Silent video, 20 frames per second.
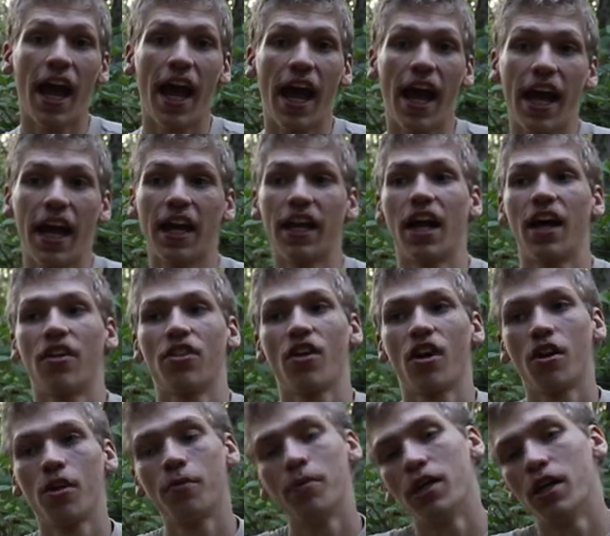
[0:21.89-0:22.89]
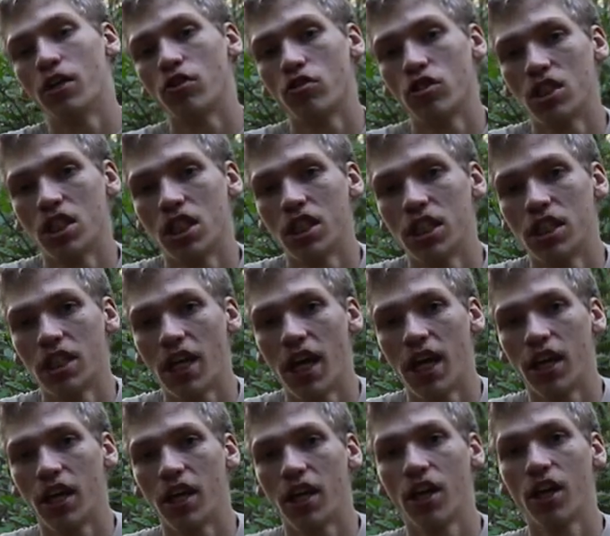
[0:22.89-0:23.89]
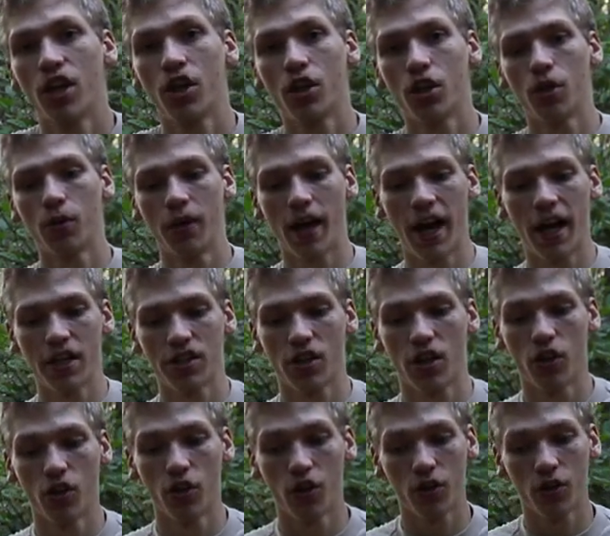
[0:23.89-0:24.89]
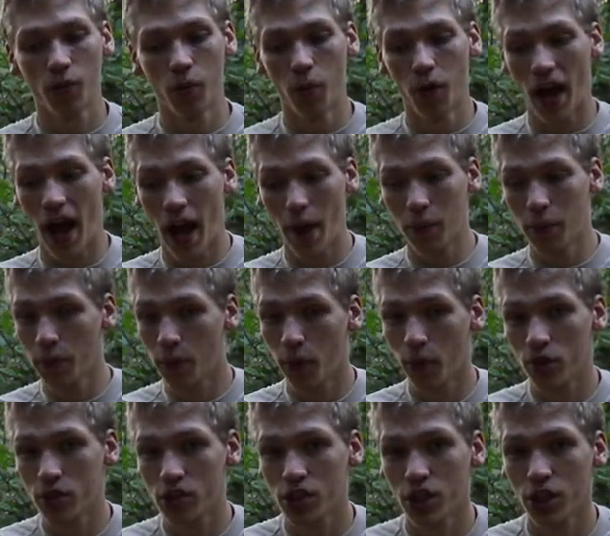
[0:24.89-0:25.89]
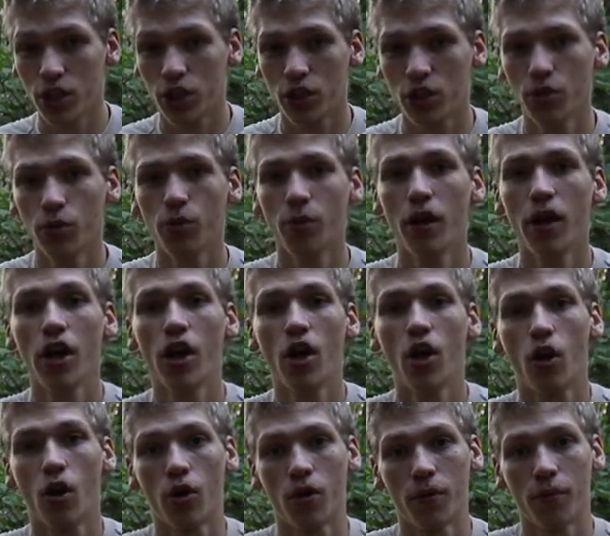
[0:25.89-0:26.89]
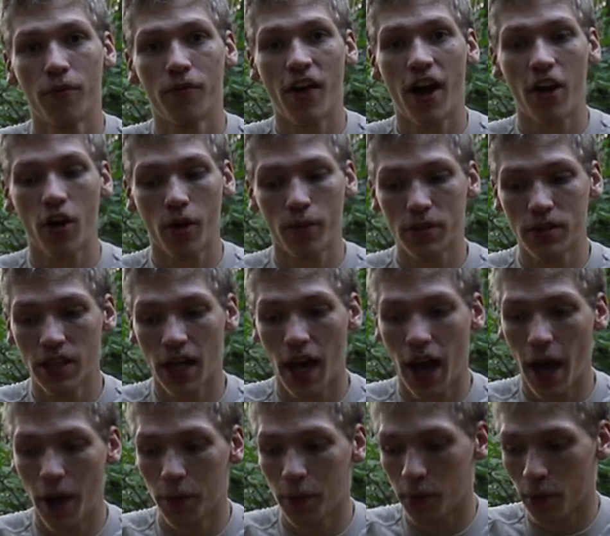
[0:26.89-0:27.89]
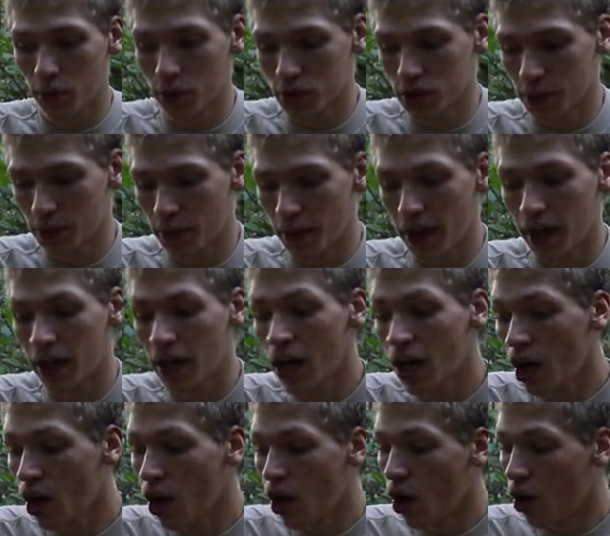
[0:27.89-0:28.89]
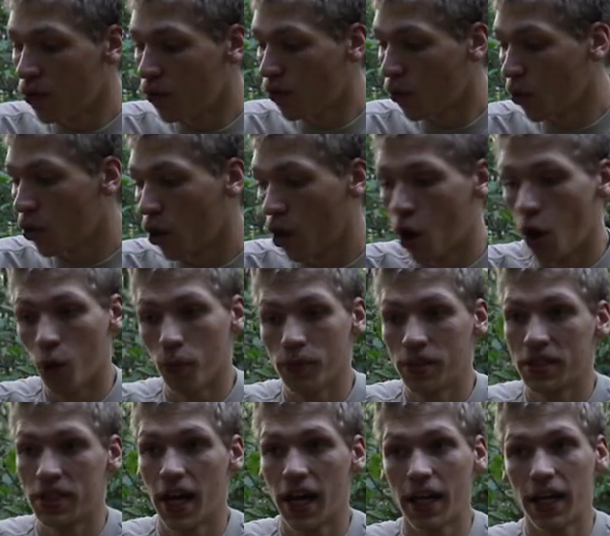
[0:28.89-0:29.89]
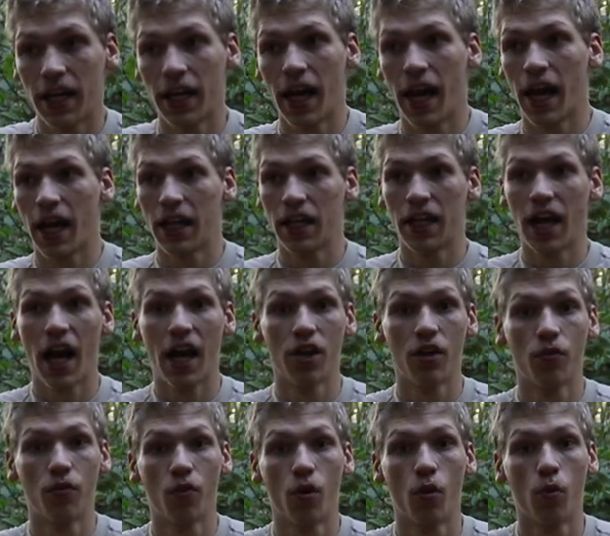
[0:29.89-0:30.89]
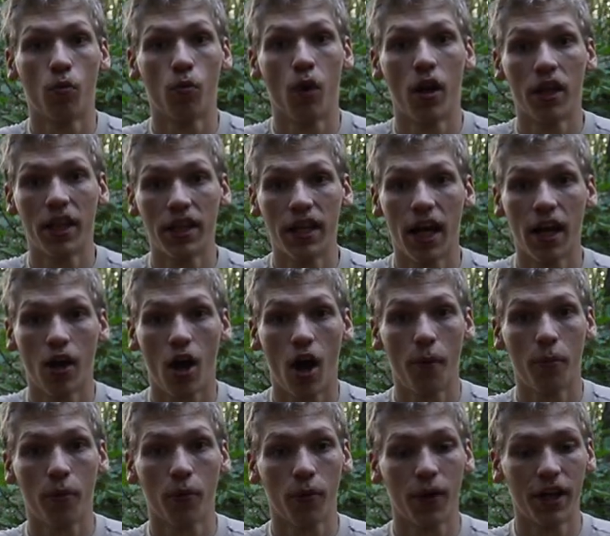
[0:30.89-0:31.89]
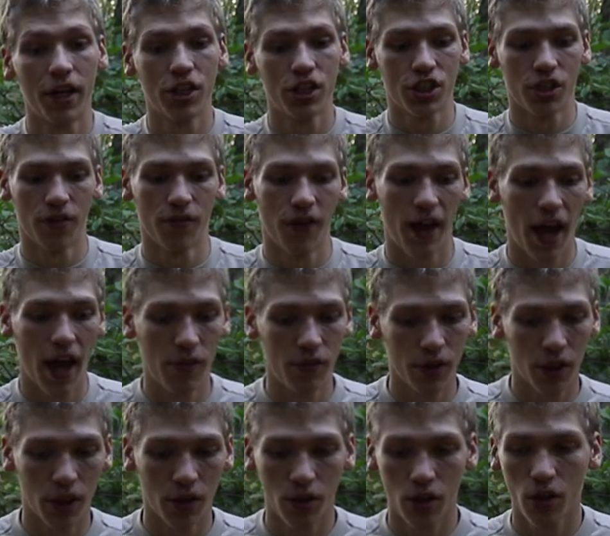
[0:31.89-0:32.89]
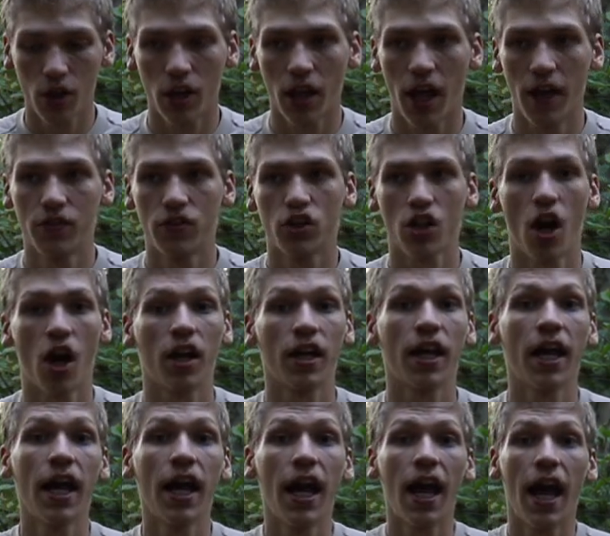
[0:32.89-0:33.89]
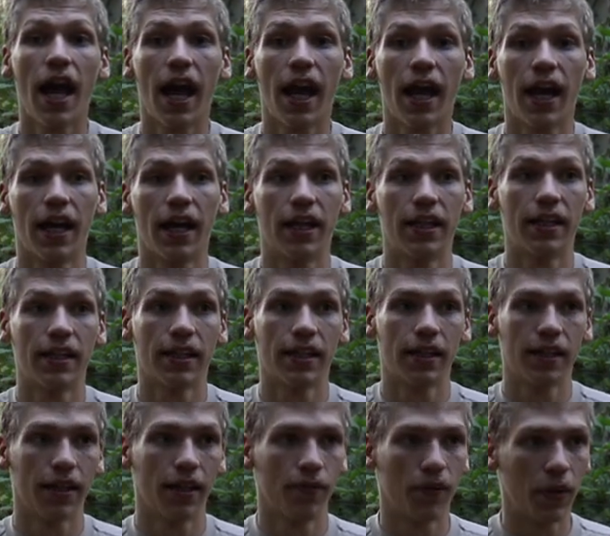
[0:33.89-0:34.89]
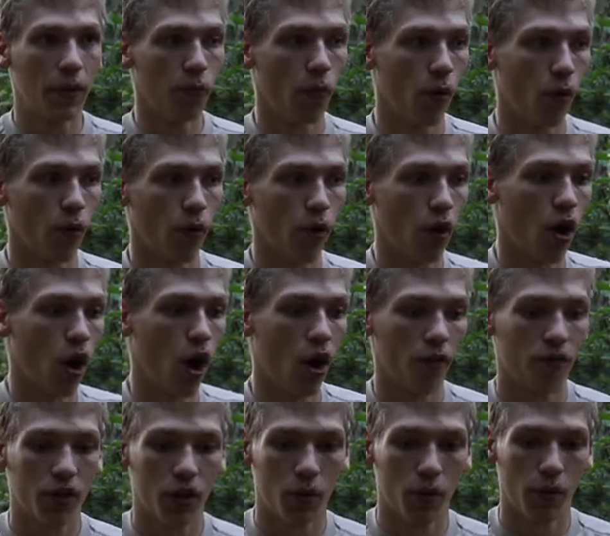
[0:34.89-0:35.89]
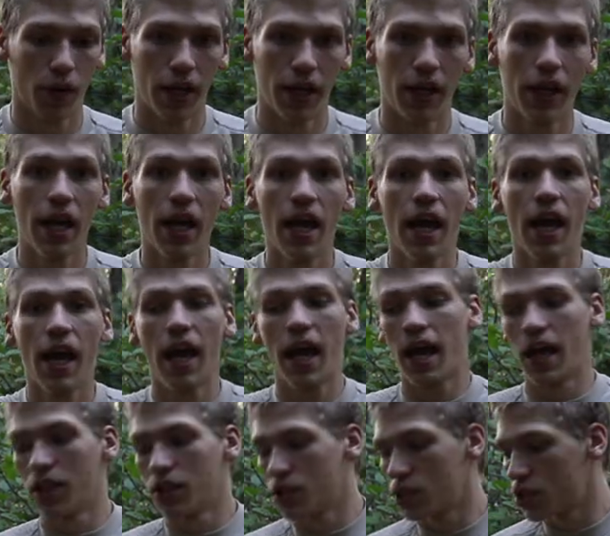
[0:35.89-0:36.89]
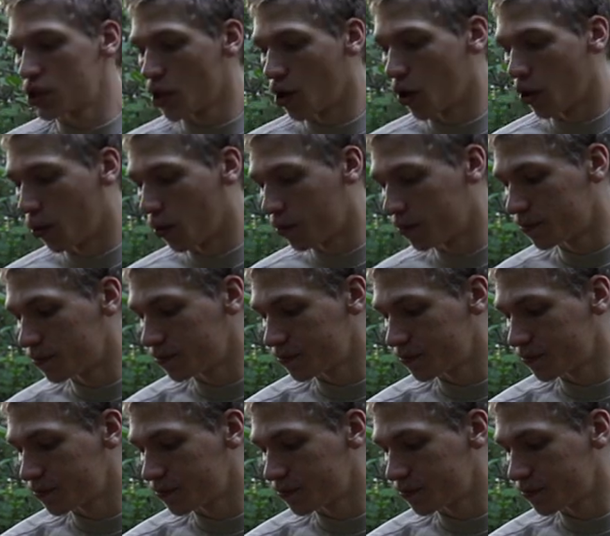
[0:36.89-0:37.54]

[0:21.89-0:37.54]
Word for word: and I thought it'd be interesting to take you guys on a look what I would personally do or the firearms that I would personally pick for homesteading and kind of running that operation of having livestock and living more off the grid. And so